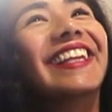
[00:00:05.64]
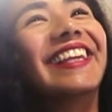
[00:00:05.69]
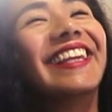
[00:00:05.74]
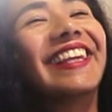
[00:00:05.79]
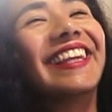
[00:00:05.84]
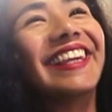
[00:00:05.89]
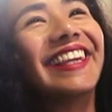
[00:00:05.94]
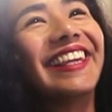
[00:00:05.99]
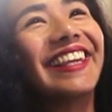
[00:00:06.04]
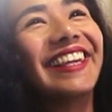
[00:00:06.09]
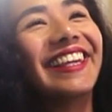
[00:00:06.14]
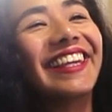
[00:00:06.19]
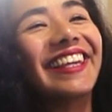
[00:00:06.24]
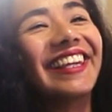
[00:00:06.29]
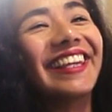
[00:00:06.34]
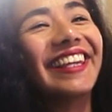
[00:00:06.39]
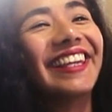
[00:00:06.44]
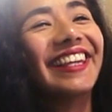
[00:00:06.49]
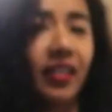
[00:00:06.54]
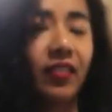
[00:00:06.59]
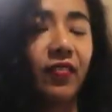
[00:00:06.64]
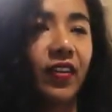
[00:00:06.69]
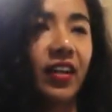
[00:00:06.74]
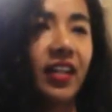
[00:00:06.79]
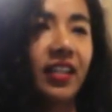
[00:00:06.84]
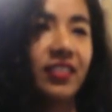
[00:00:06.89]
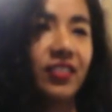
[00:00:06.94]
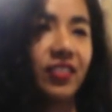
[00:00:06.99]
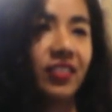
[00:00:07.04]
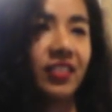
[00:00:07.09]

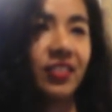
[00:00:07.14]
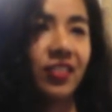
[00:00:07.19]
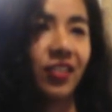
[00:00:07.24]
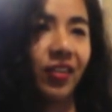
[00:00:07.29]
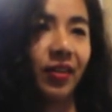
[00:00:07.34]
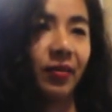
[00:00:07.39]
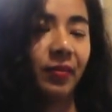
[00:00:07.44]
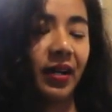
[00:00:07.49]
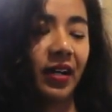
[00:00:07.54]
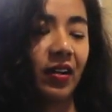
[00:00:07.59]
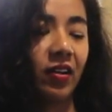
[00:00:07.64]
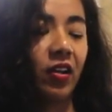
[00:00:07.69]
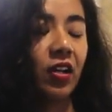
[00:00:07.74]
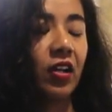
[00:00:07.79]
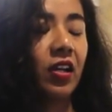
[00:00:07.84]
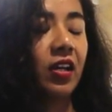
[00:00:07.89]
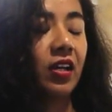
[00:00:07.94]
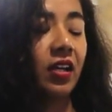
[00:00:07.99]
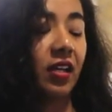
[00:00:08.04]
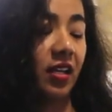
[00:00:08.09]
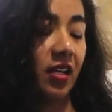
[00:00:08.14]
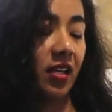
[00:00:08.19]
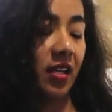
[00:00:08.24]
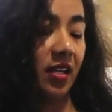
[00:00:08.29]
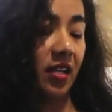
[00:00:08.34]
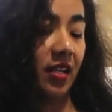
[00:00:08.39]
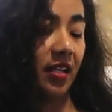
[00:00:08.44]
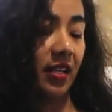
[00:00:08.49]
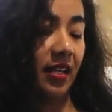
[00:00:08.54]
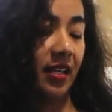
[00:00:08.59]
Fine, so let's talk about
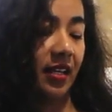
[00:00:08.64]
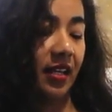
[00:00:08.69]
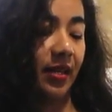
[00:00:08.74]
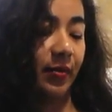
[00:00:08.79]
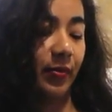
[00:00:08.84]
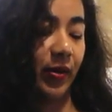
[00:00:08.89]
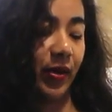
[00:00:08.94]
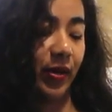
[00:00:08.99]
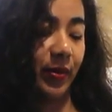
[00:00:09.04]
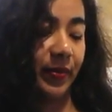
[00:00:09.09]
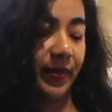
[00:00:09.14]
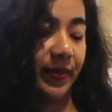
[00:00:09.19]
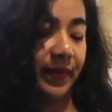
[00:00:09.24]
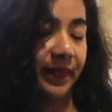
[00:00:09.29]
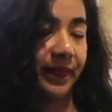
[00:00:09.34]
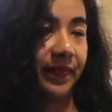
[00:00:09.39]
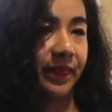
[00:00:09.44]
hip hop.